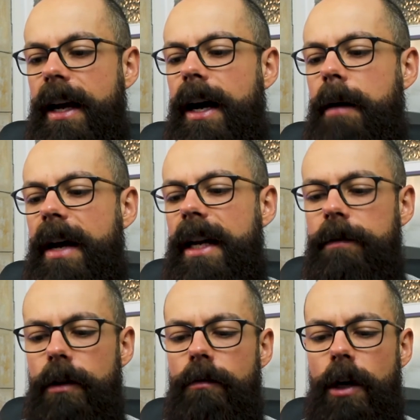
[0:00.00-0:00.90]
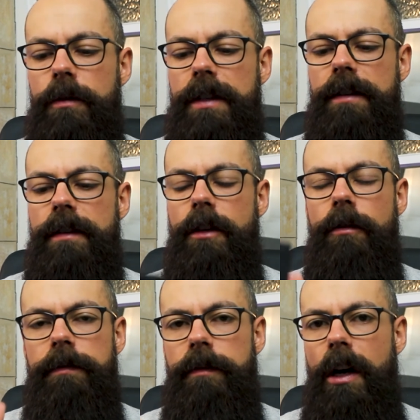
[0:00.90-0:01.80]
Um, and if you notice that
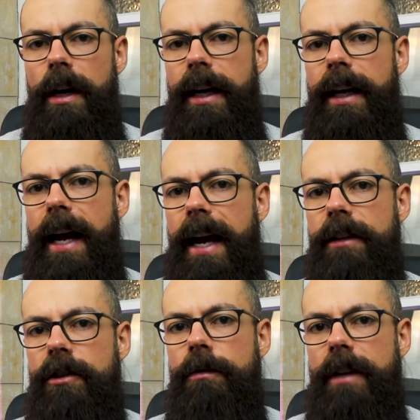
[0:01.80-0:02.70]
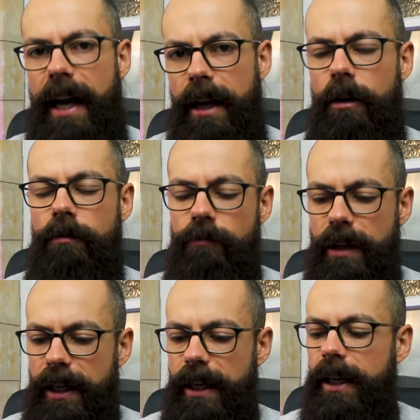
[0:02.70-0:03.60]
you're flying and you cannot
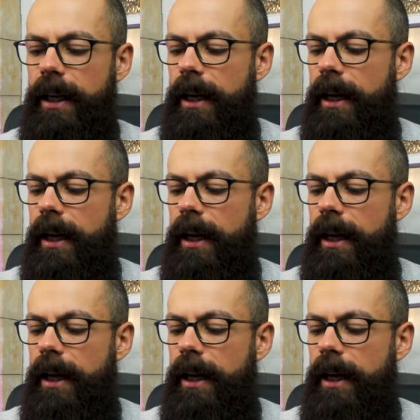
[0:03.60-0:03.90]
really